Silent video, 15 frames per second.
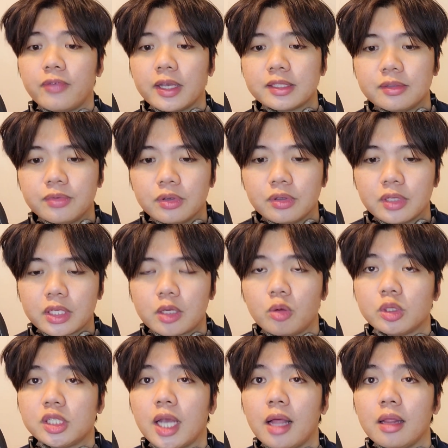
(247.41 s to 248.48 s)
festival like
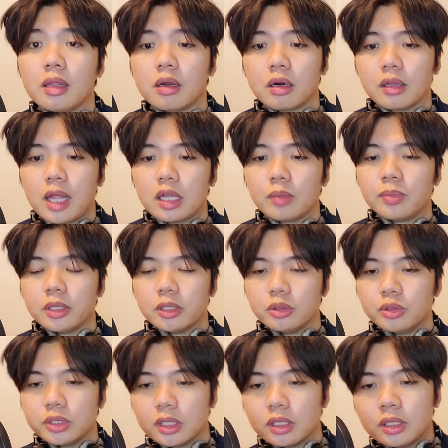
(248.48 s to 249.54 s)
Coachella or
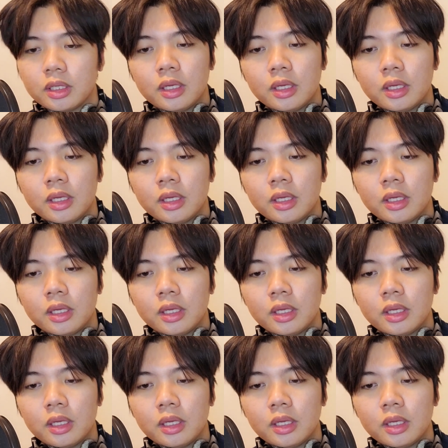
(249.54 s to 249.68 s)
Lollapalooza.